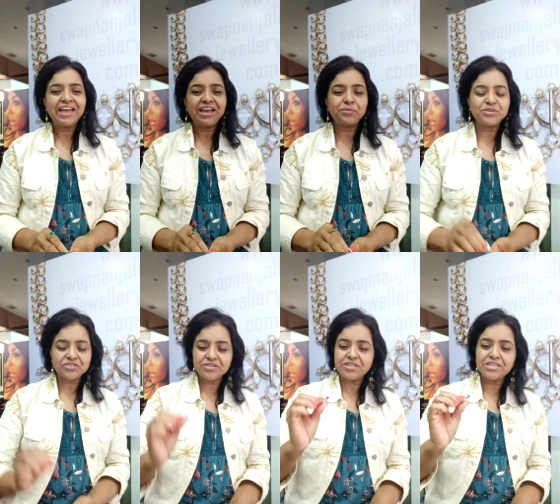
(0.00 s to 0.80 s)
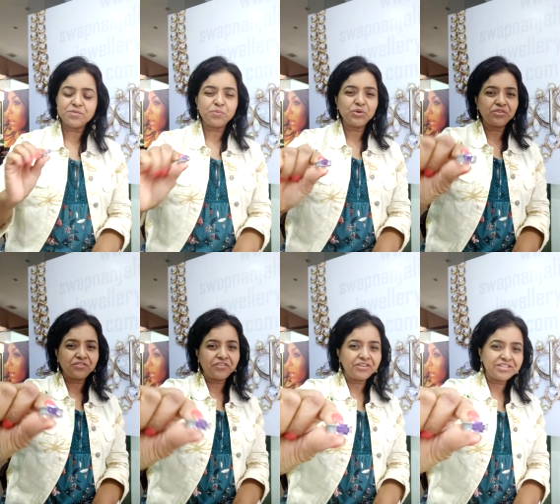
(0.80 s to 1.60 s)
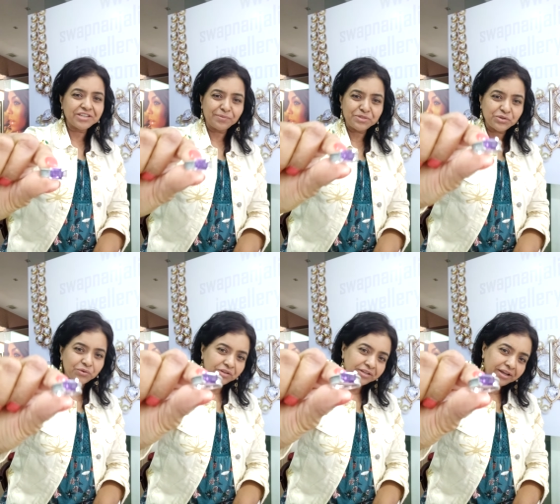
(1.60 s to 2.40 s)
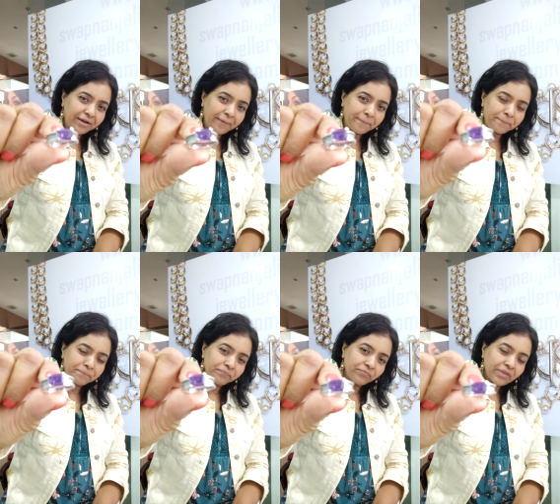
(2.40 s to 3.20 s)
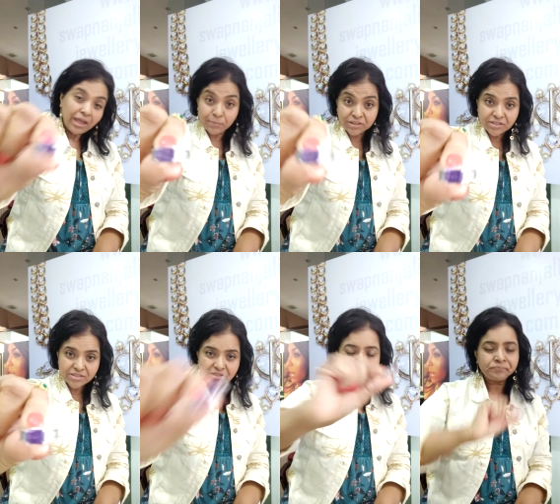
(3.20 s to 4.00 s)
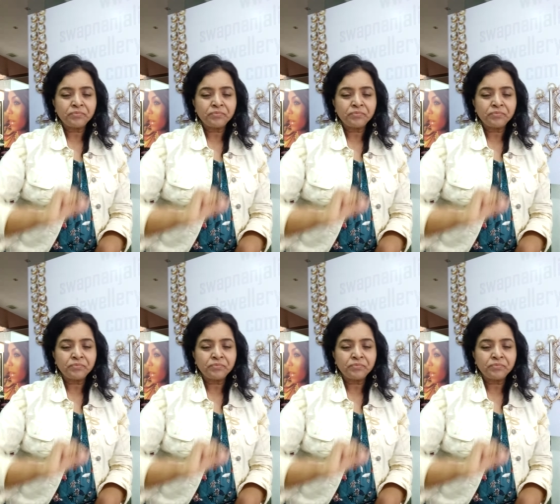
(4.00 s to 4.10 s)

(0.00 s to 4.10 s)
and which is this beautiful gemstone um, amethyst.